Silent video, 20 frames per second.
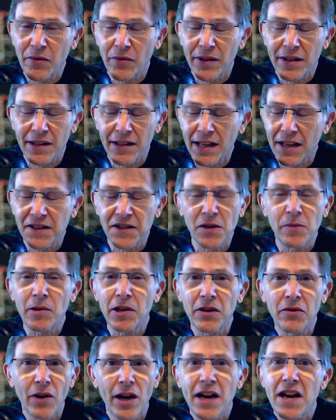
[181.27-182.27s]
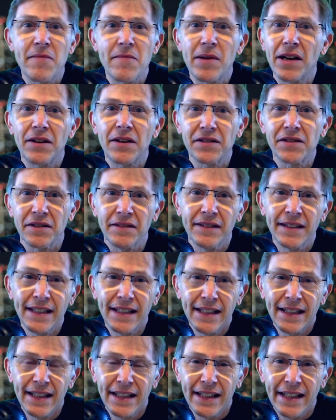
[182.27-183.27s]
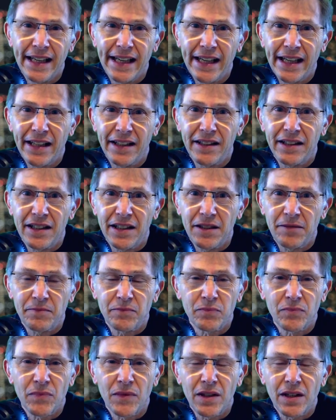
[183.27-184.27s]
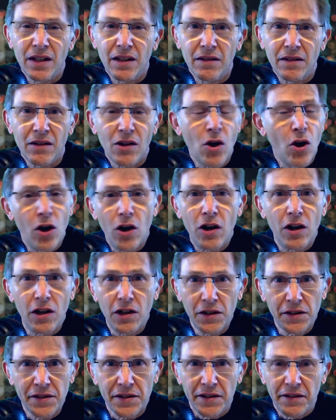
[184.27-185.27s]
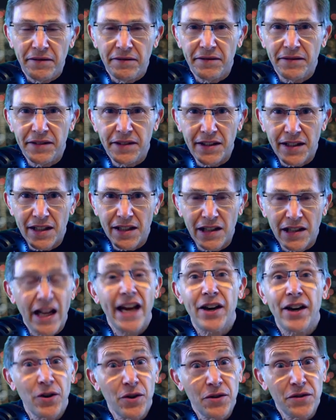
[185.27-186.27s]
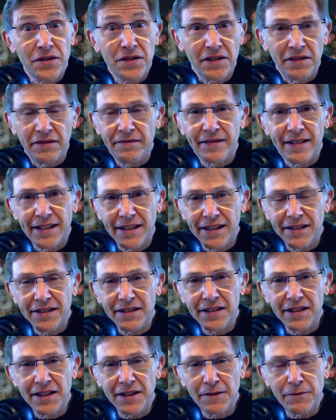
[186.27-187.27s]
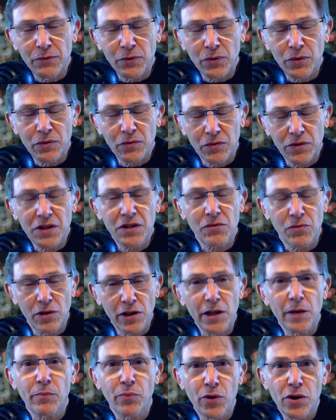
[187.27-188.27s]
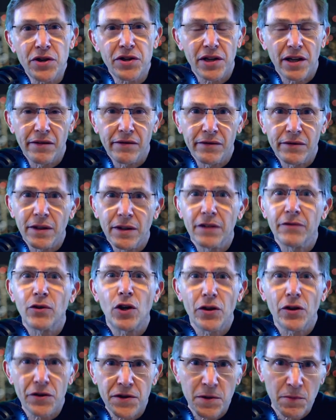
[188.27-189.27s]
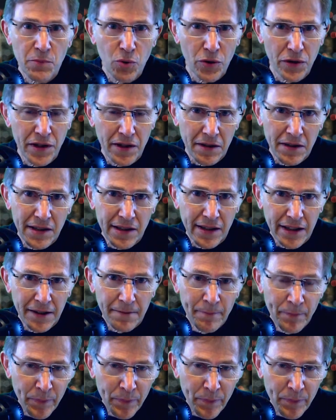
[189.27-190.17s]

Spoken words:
We got so many great emails and calls and letters, and we're just really appreciative of all the support that